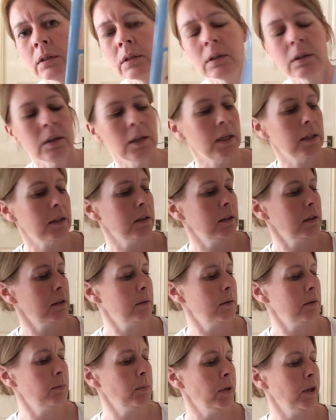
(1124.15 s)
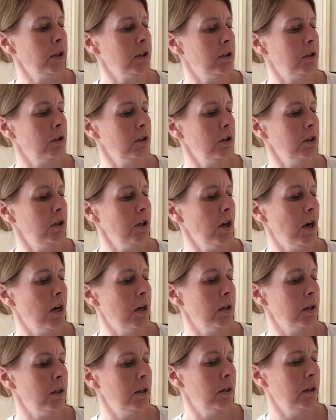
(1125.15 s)
and that's by
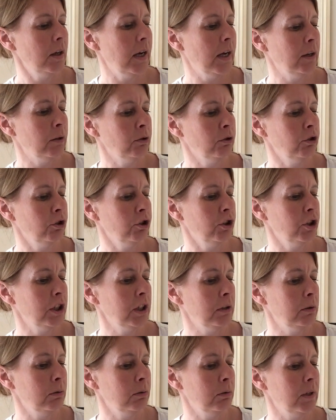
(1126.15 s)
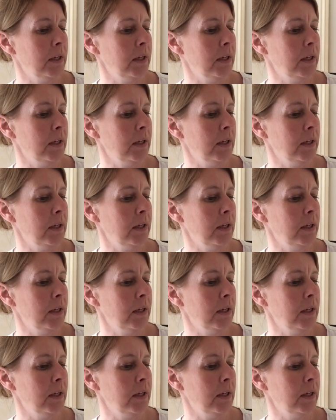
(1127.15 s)
Jana Hauschild